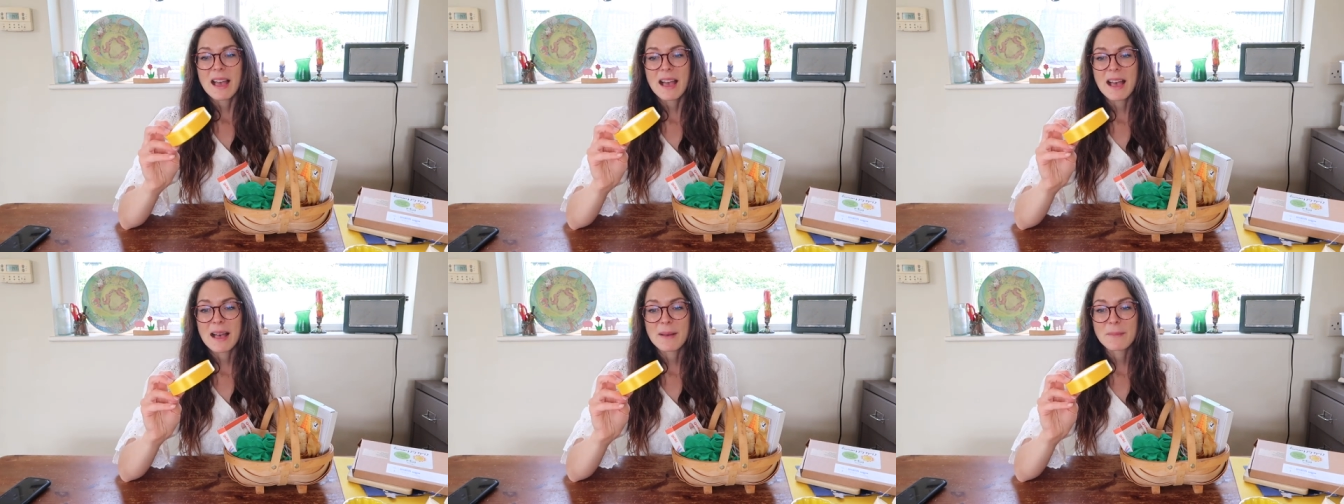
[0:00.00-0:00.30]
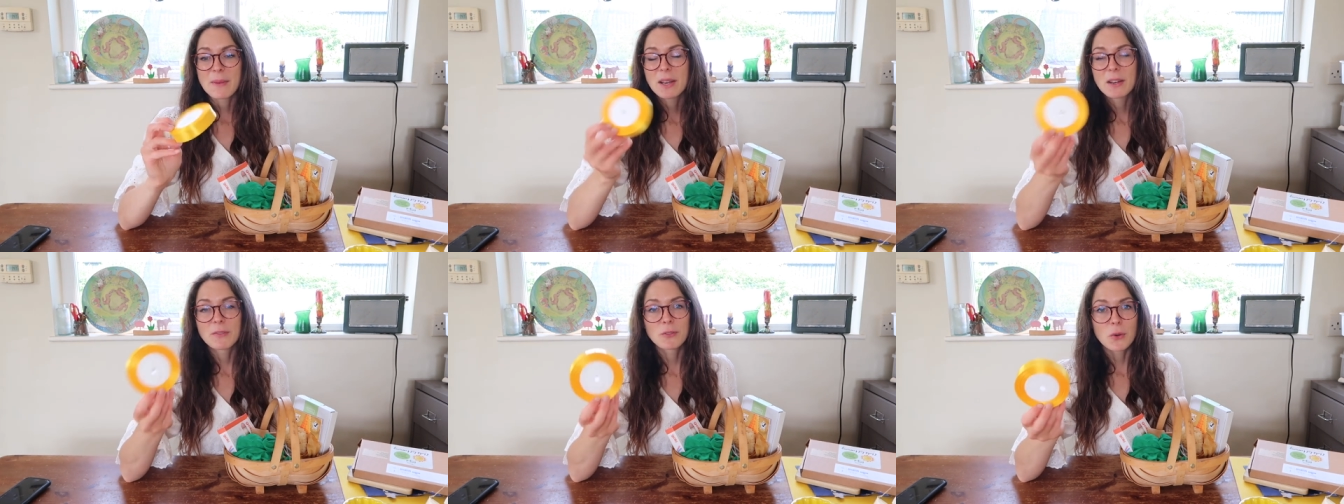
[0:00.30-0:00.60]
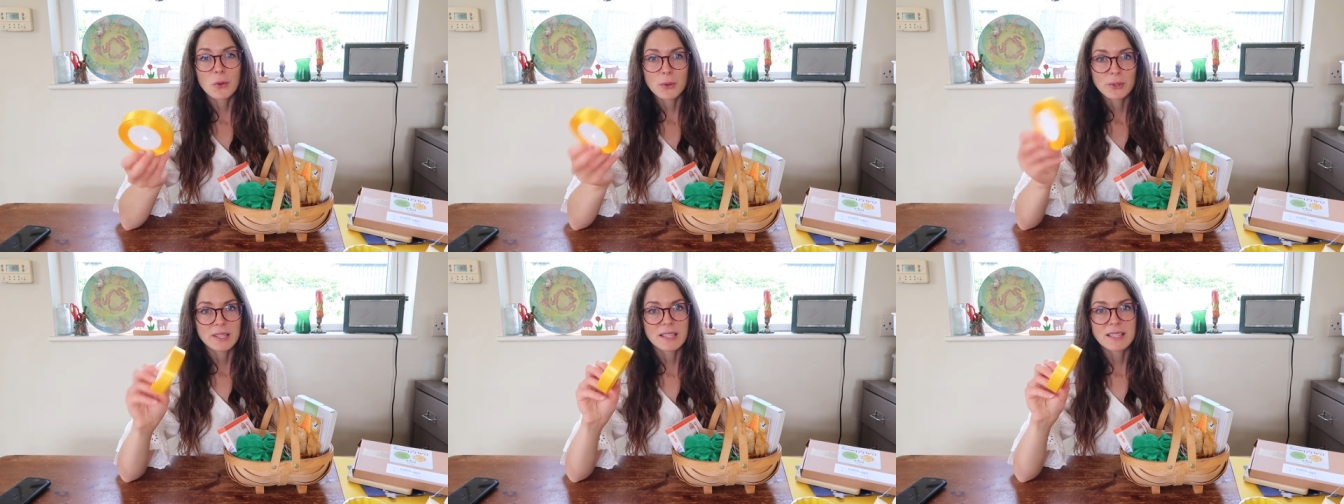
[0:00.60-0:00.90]
Um, and of
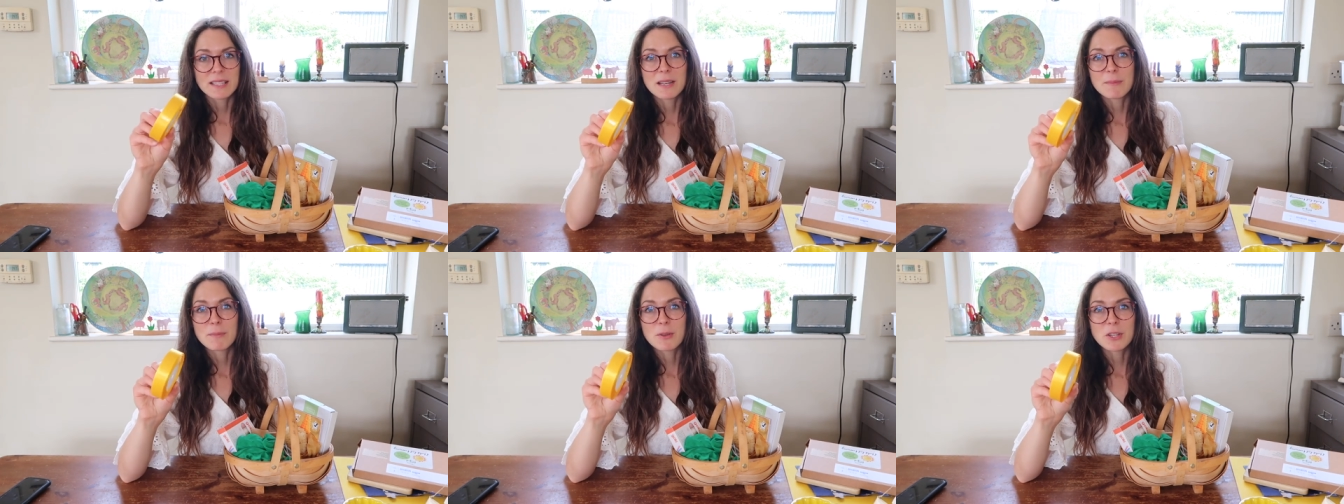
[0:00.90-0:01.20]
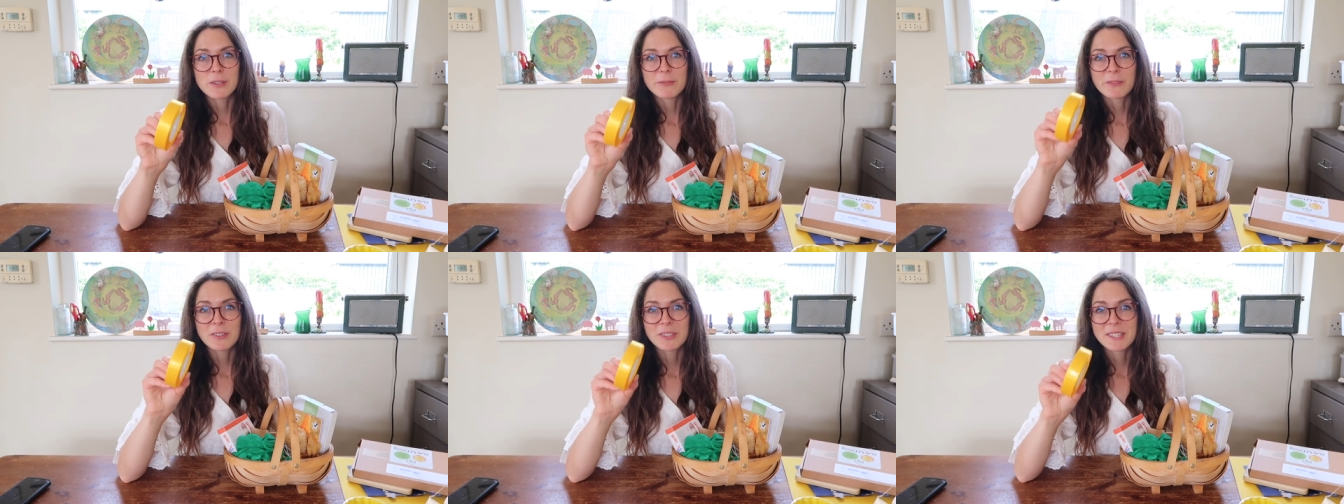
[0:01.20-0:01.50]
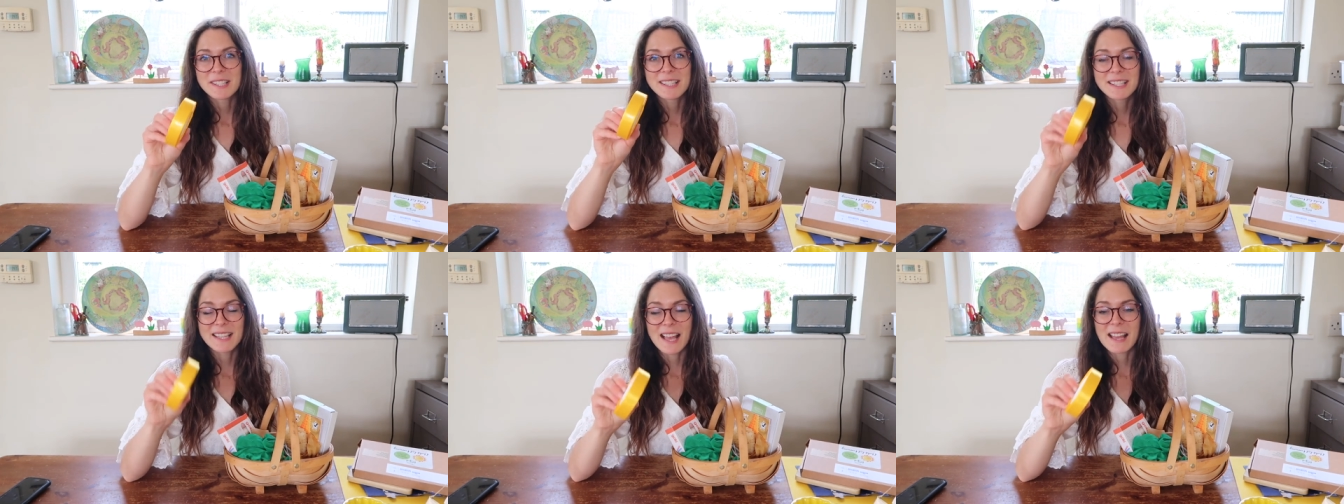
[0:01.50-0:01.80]
course it's in a beautiful
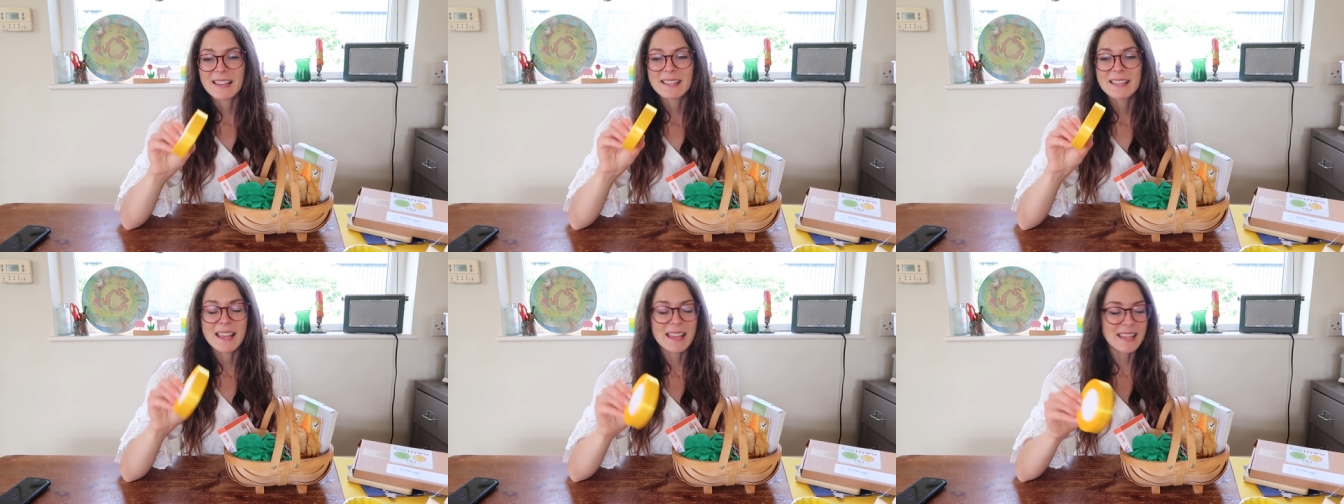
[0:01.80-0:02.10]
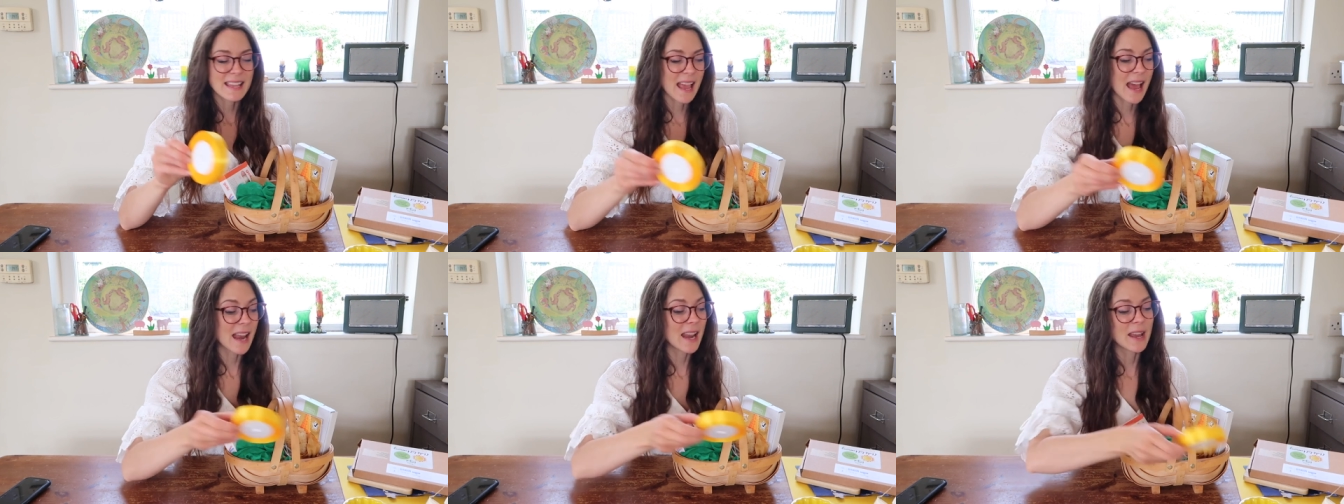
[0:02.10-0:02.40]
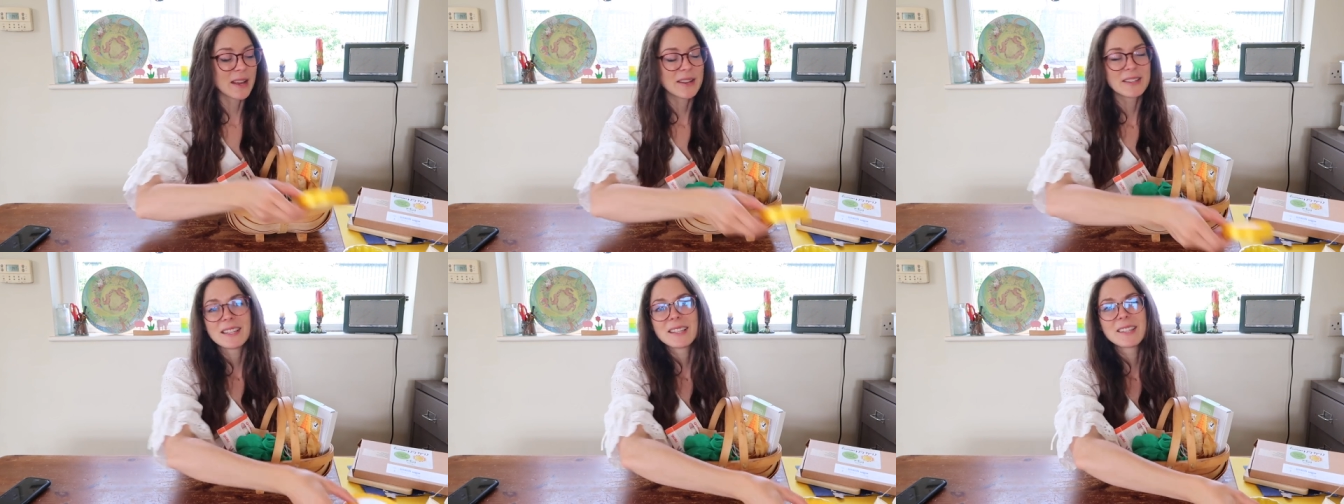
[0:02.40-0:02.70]
sun
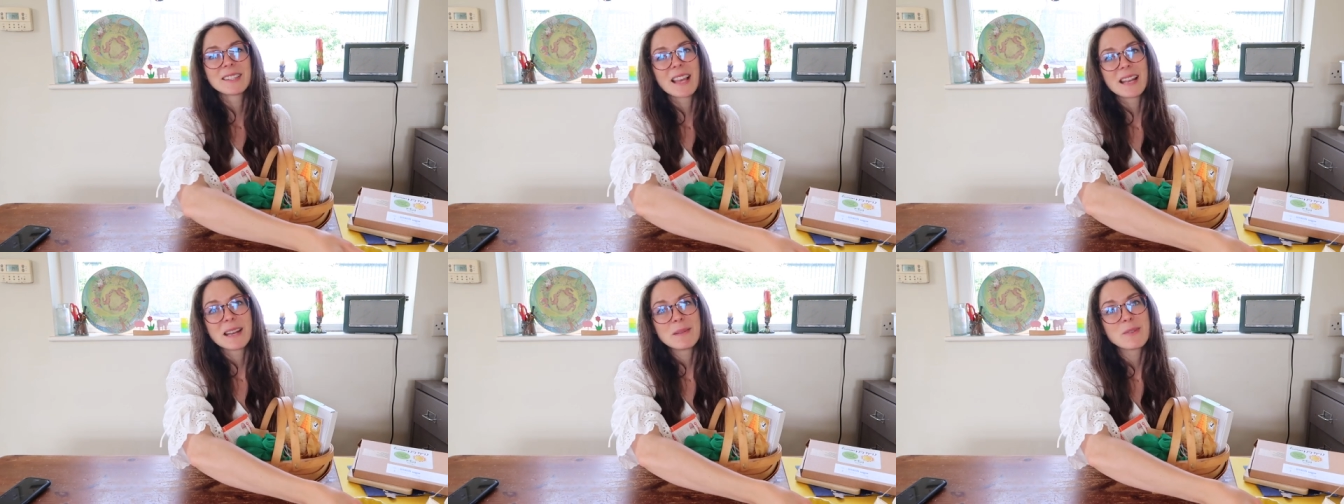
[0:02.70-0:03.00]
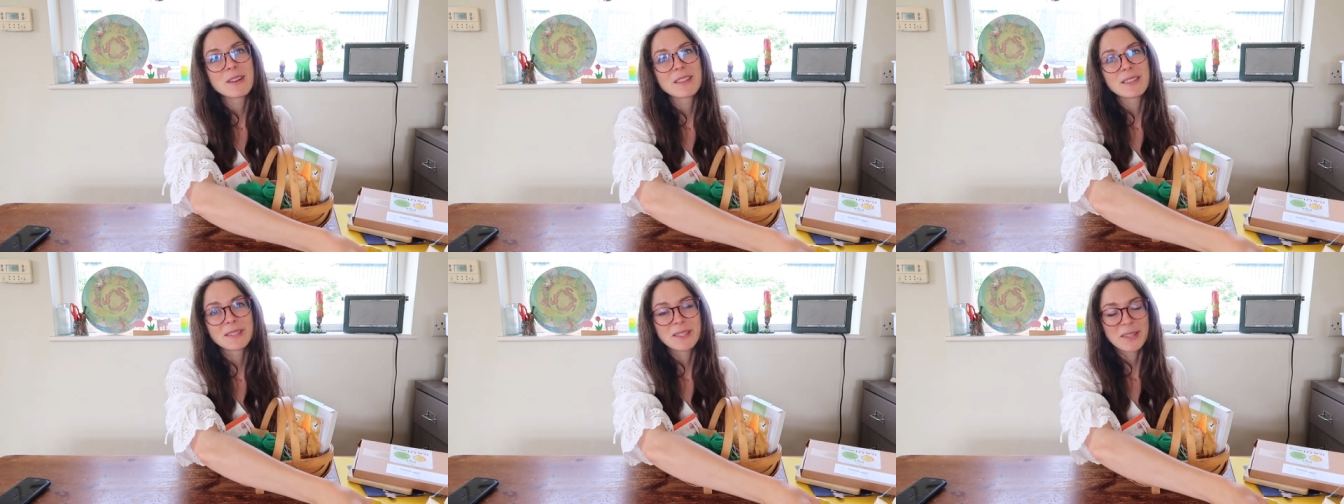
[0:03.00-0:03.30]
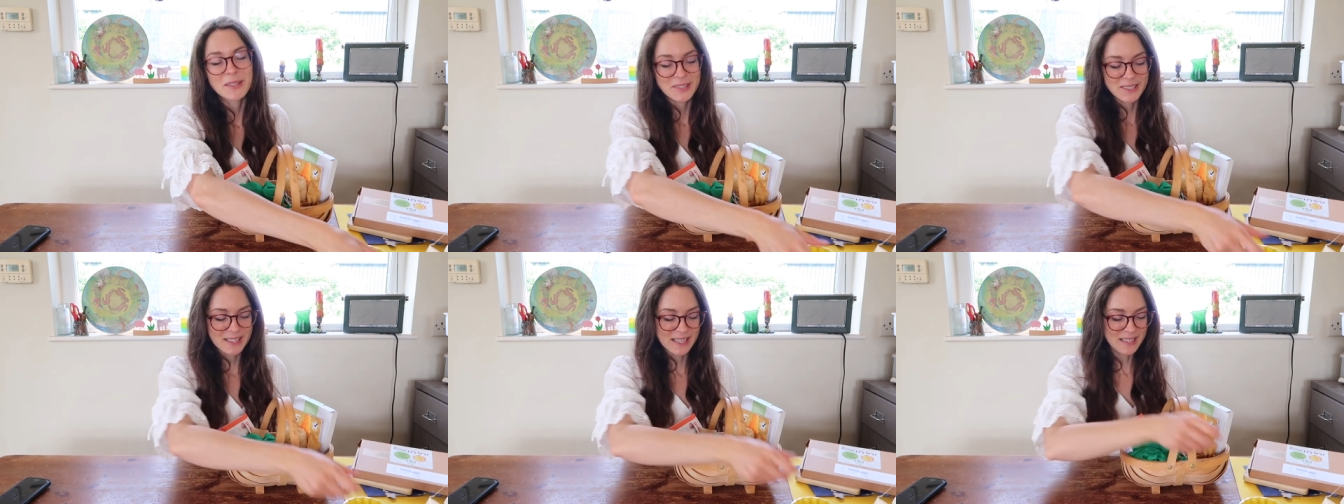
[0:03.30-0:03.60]
yellow to celebrate the
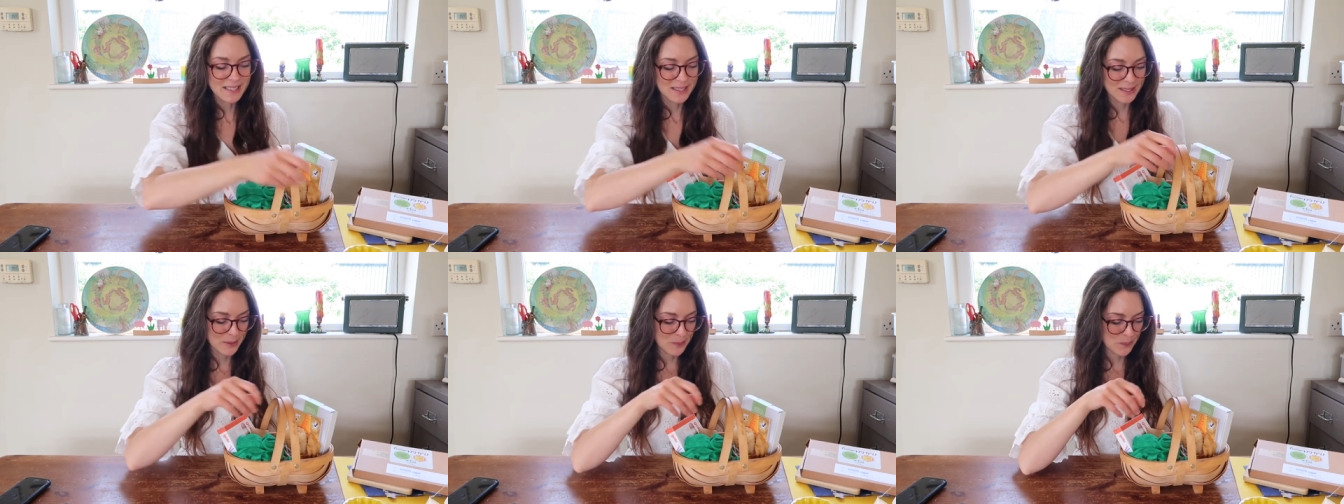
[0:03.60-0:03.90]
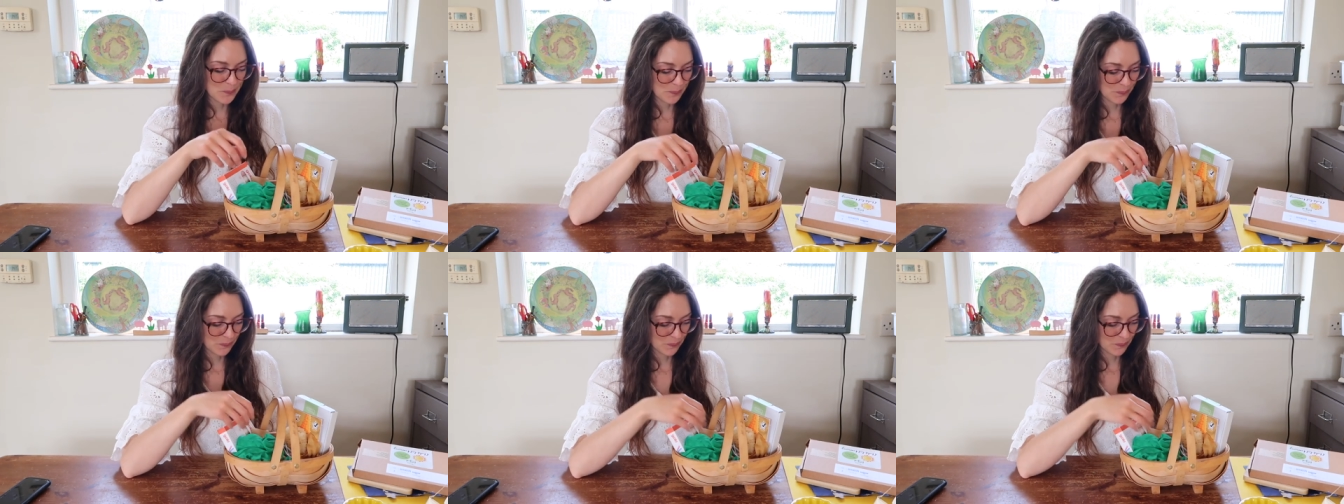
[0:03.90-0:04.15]
solstice.